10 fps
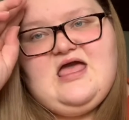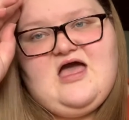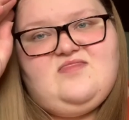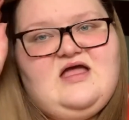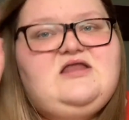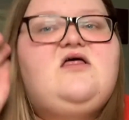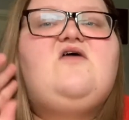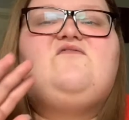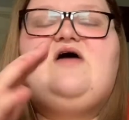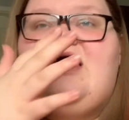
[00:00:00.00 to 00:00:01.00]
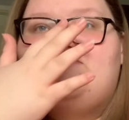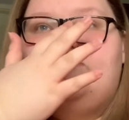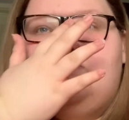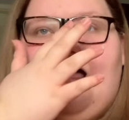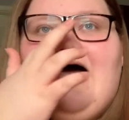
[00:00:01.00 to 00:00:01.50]
And then
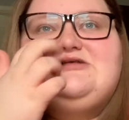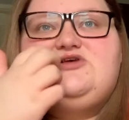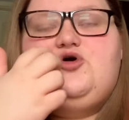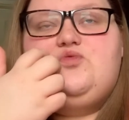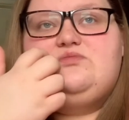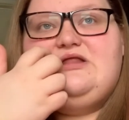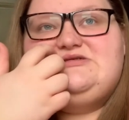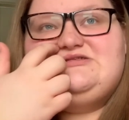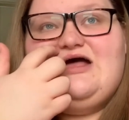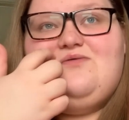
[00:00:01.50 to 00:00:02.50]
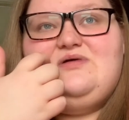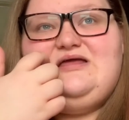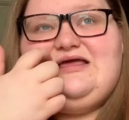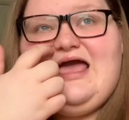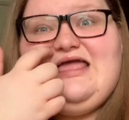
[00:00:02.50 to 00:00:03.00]
after that, so come that's now
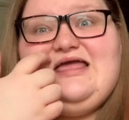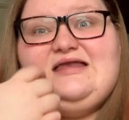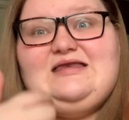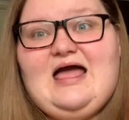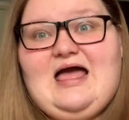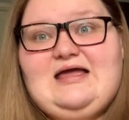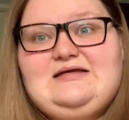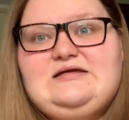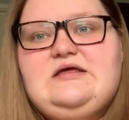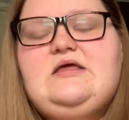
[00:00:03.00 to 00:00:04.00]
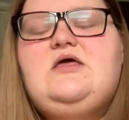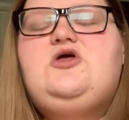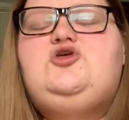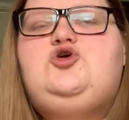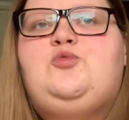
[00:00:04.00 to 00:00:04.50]
week 8 and 9,
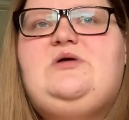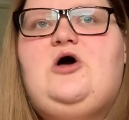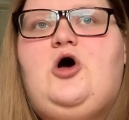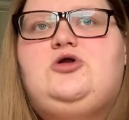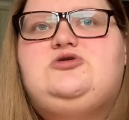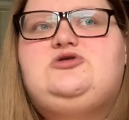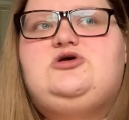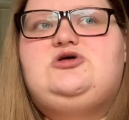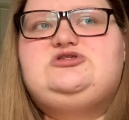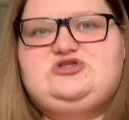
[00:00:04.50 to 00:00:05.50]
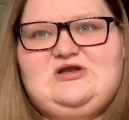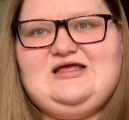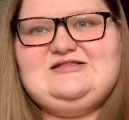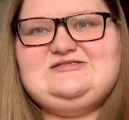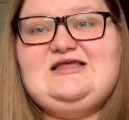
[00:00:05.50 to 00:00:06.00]
you'll be on solids.